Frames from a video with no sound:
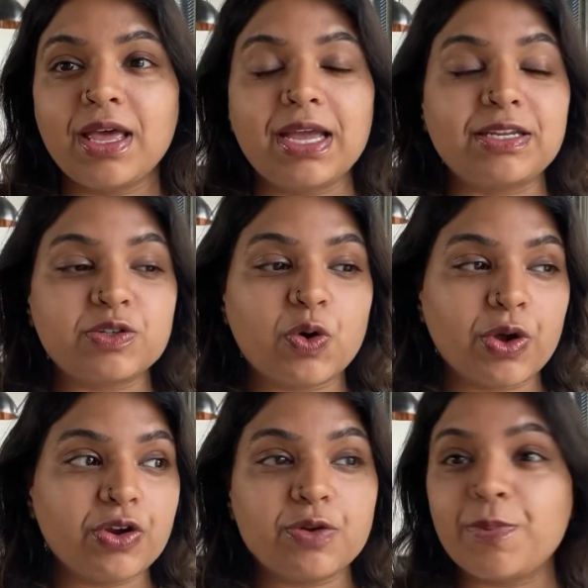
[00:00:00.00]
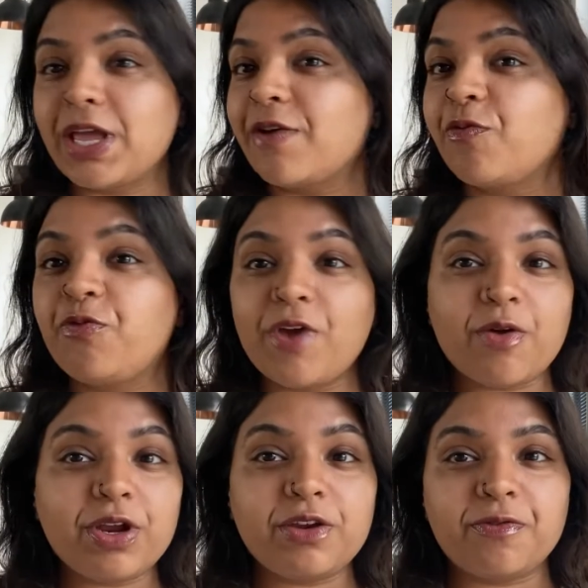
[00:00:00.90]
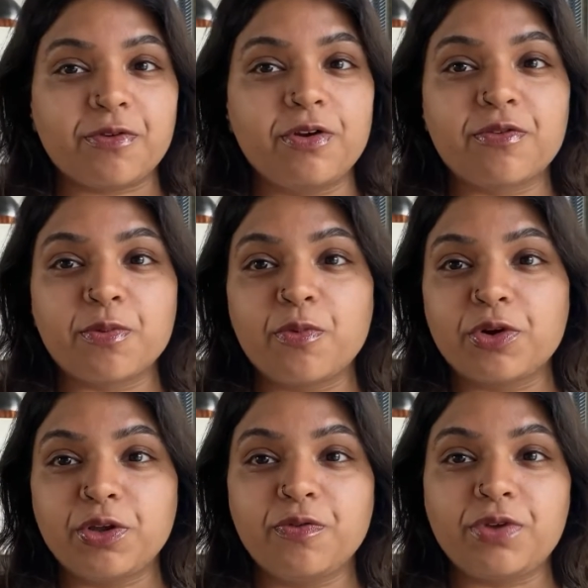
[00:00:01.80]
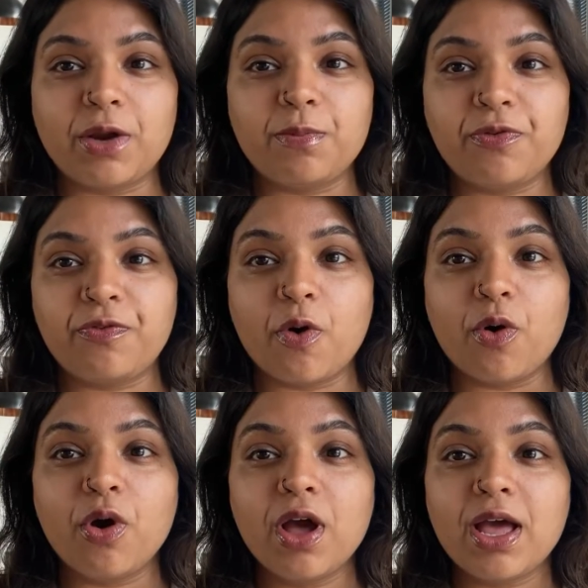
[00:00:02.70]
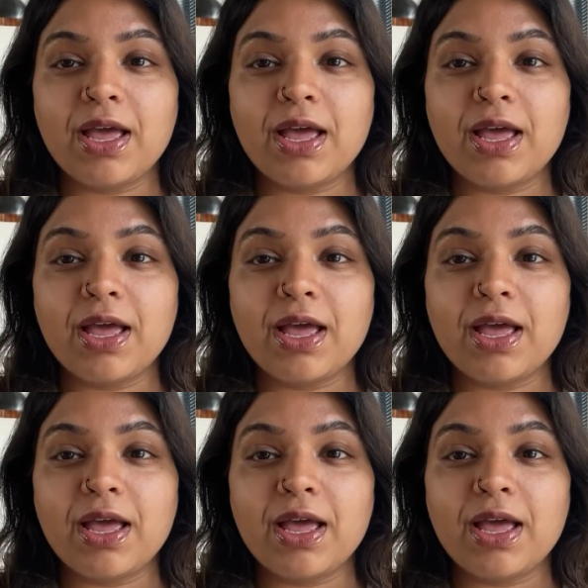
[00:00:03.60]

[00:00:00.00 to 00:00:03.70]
It is going to be very different from what you've done before,